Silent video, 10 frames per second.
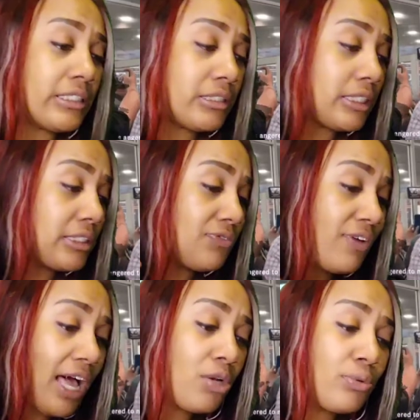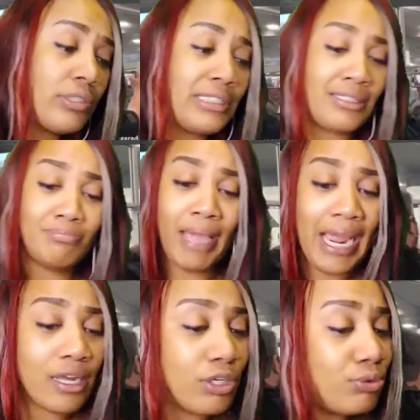his followers, his
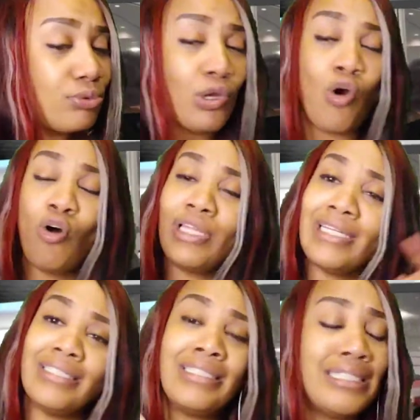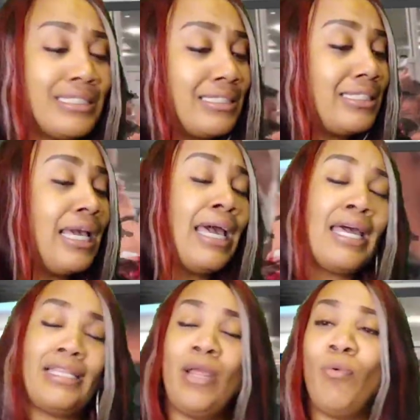MAGA goons, all in a tizzy.
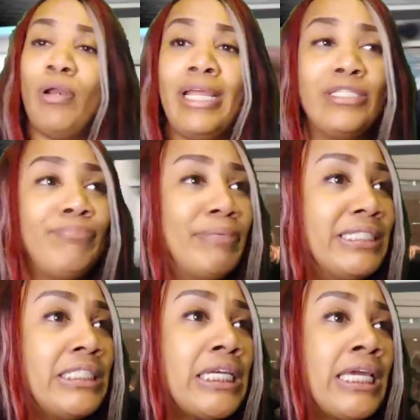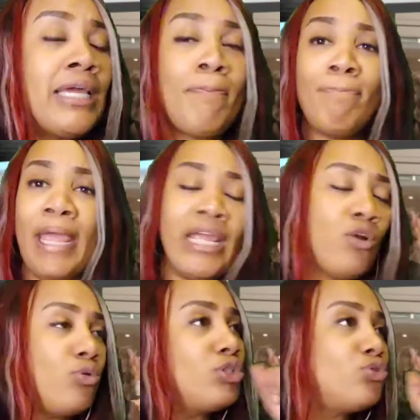They were in Michigan,
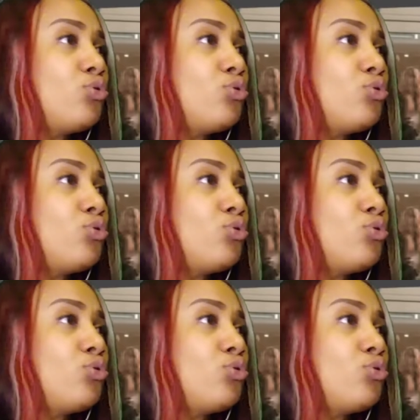banging on the